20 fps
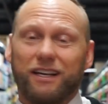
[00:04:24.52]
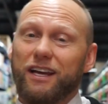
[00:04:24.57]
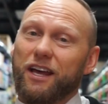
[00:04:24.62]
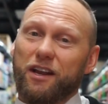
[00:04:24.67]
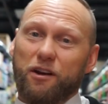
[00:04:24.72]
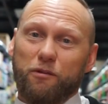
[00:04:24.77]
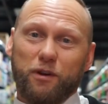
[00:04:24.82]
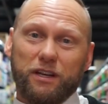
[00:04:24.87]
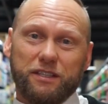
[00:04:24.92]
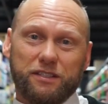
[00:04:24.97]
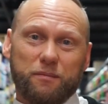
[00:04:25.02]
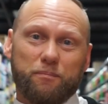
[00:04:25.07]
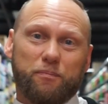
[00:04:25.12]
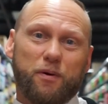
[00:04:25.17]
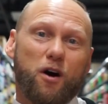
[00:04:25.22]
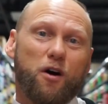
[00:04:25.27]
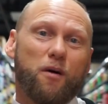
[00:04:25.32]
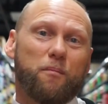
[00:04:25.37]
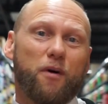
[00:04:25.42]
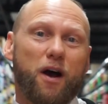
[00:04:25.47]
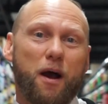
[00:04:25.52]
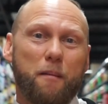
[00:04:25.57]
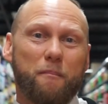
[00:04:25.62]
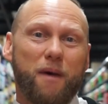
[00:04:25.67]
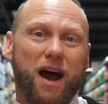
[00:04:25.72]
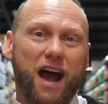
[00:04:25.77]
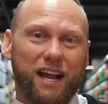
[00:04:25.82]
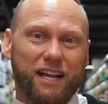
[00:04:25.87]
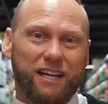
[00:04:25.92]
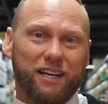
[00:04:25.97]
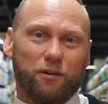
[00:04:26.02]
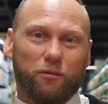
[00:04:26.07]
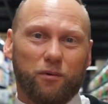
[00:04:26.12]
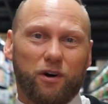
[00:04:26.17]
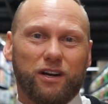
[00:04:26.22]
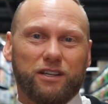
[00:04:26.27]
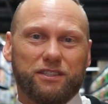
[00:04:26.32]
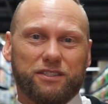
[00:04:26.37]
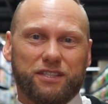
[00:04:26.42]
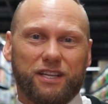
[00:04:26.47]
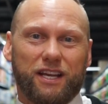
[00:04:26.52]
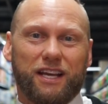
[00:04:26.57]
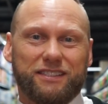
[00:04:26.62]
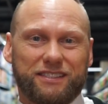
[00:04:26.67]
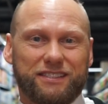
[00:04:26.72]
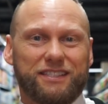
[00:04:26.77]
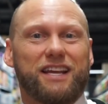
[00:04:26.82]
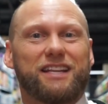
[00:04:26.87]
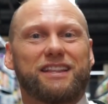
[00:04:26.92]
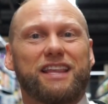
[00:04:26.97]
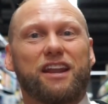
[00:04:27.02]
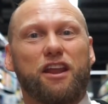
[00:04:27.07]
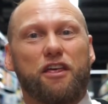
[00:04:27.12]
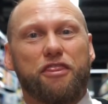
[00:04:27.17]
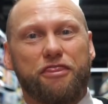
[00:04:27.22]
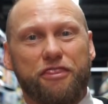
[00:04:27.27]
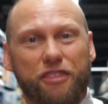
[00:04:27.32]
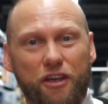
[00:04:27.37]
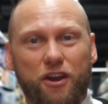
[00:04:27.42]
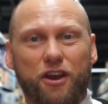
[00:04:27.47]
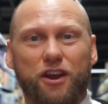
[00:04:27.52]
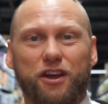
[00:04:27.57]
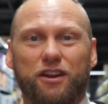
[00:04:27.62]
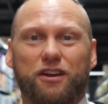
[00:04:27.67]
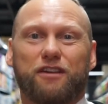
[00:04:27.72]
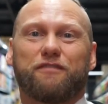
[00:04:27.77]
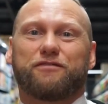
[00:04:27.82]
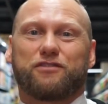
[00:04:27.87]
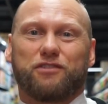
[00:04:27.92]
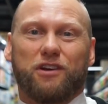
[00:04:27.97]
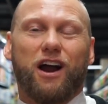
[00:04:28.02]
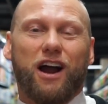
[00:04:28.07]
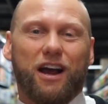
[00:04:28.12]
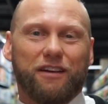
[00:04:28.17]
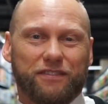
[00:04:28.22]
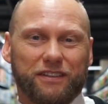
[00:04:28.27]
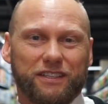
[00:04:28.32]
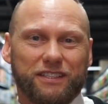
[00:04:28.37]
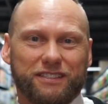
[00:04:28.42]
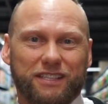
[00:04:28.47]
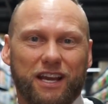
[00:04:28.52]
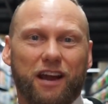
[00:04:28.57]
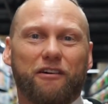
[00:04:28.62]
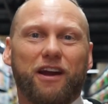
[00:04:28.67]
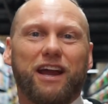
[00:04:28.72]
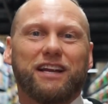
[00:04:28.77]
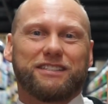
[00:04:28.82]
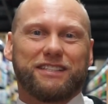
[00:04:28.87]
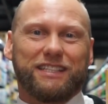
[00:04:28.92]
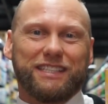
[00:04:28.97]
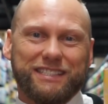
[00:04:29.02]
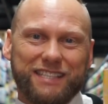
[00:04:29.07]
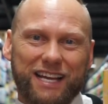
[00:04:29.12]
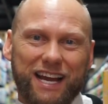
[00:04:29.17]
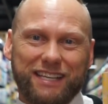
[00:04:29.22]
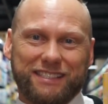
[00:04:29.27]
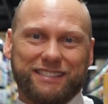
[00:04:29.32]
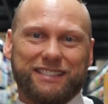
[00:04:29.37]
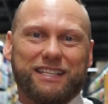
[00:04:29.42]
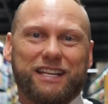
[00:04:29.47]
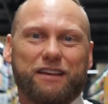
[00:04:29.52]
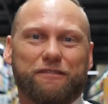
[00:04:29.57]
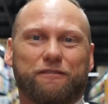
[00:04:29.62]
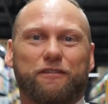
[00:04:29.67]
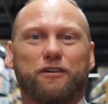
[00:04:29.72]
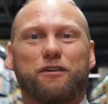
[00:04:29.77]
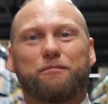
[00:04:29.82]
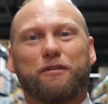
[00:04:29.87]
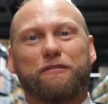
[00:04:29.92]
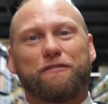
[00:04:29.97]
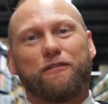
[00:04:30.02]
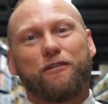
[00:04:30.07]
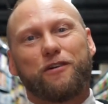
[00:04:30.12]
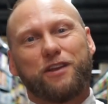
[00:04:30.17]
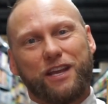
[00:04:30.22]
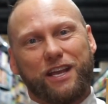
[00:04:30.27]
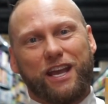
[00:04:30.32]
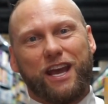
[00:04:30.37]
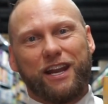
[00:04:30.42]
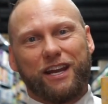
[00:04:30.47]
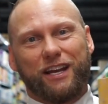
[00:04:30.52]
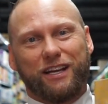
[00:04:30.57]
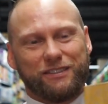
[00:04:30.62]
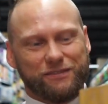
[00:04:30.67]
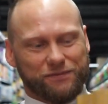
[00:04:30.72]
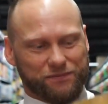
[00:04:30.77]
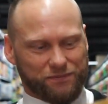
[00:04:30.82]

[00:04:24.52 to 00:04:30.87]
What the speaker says: And a recent poll by MarketWatch has said that 1/3 of drivers are actually tasting their food before you get it.